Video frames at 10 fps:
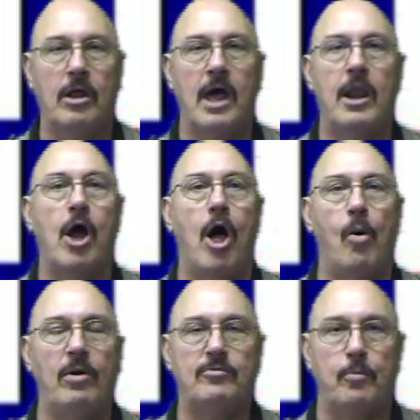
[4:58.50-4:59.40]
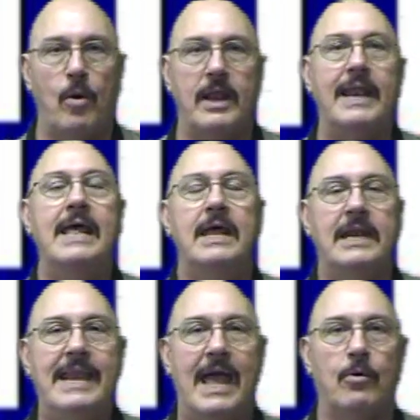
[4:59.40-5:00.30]
gun always pointed
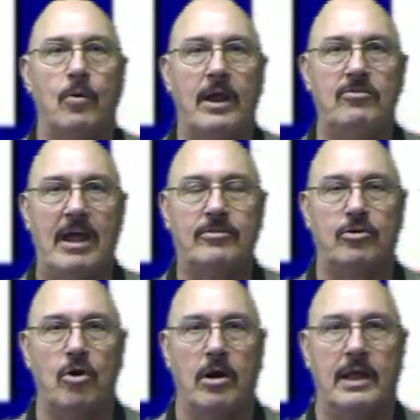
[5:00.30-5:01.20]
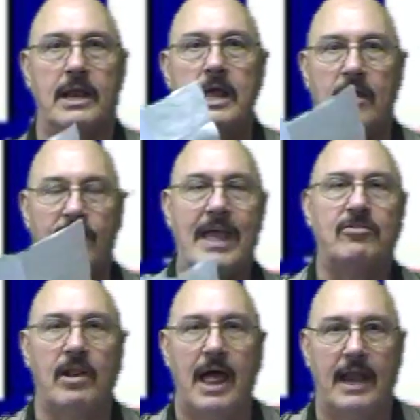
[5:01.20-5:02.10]
downrange at the target.
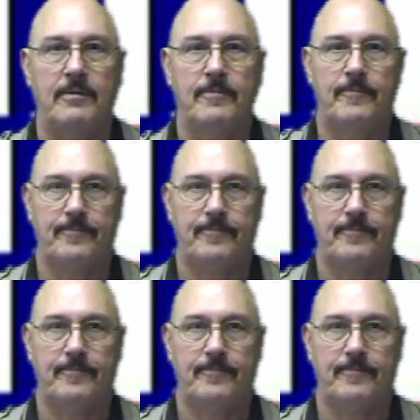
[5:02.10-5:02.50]
Thanks a lot.